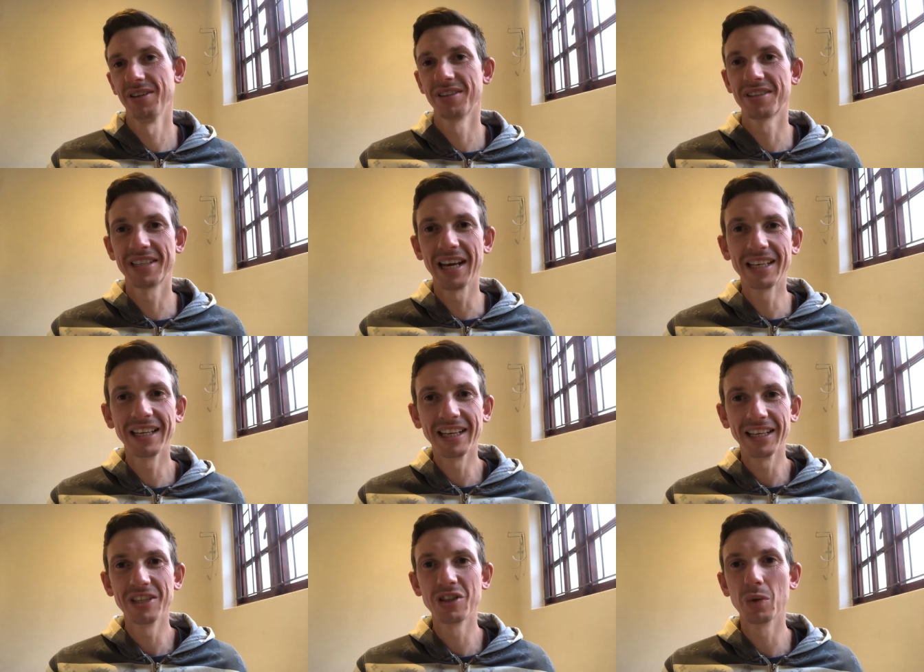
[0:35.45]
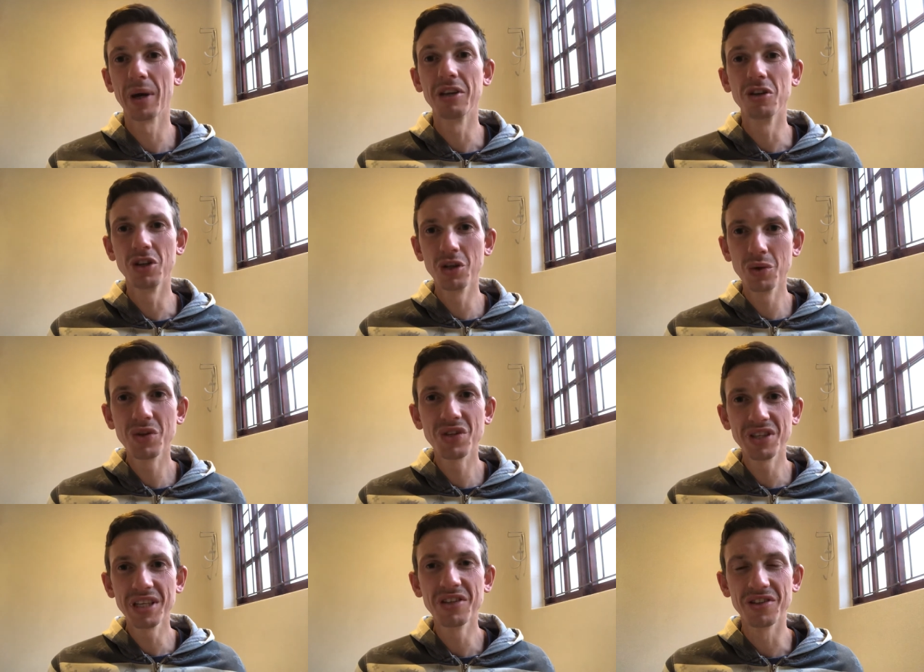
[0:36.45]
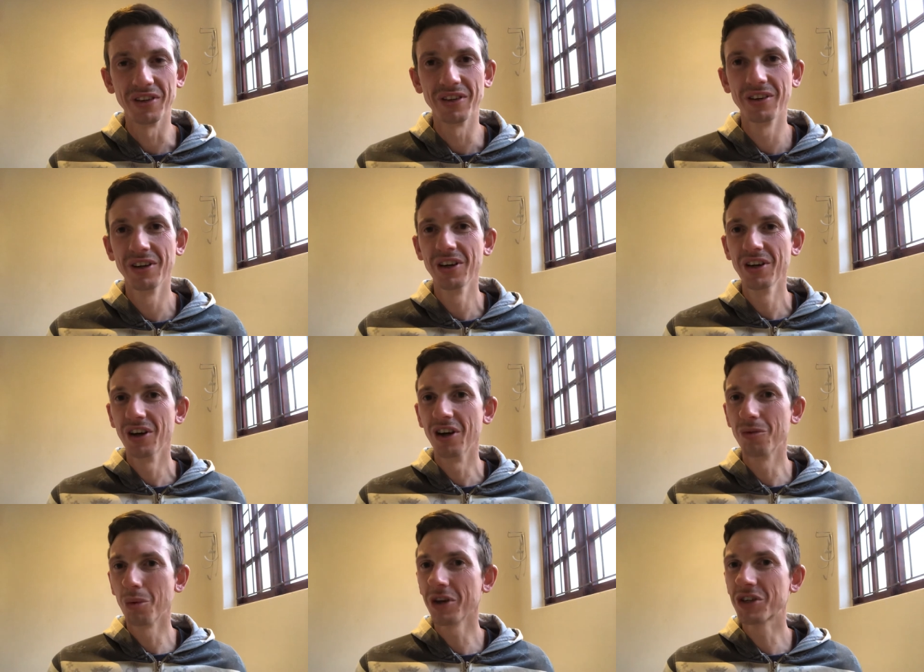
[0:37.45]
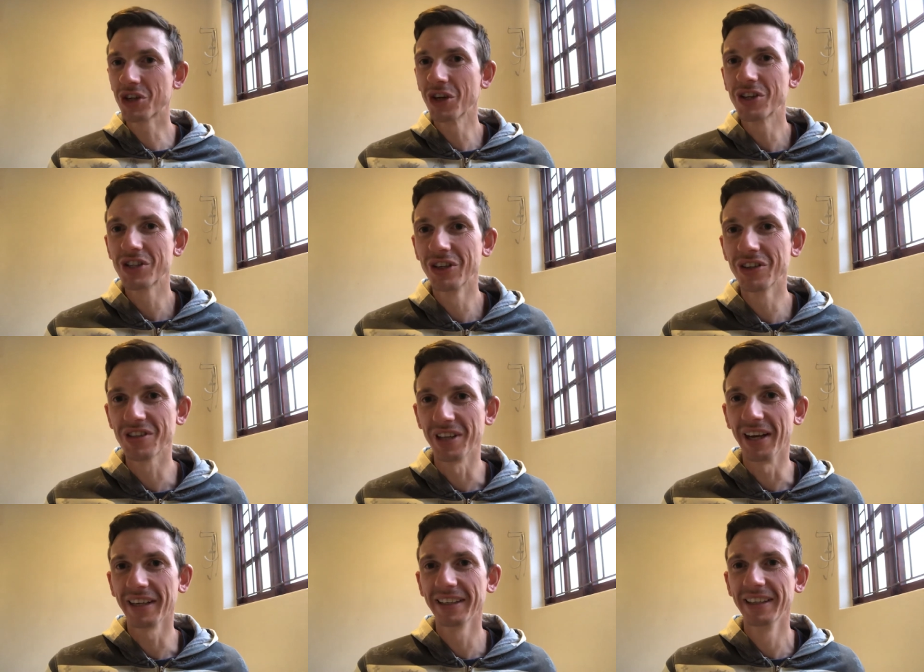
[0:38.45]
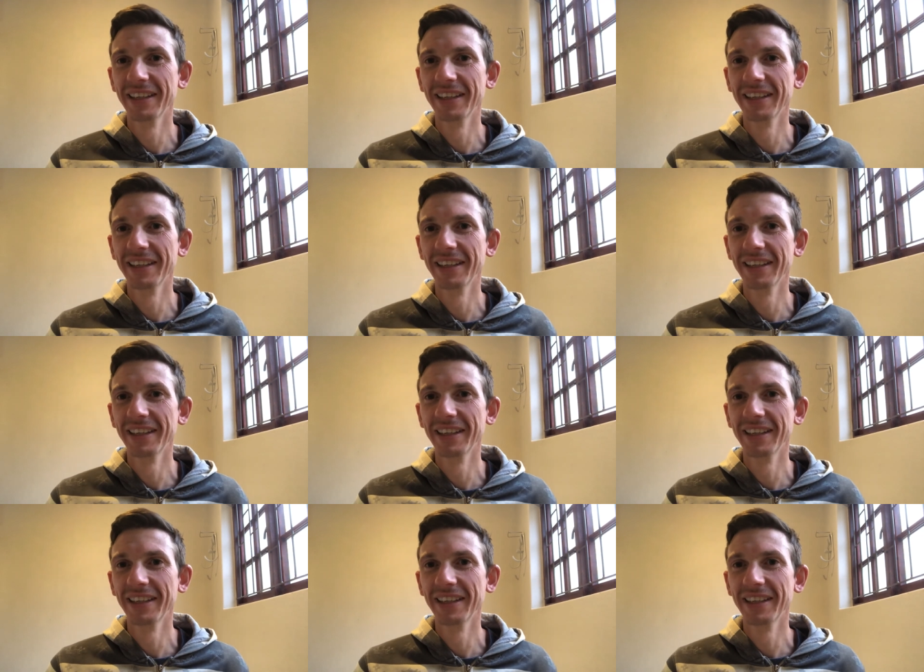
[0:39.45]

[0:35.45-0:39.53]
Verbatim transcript: settle into a new season of what church looks like.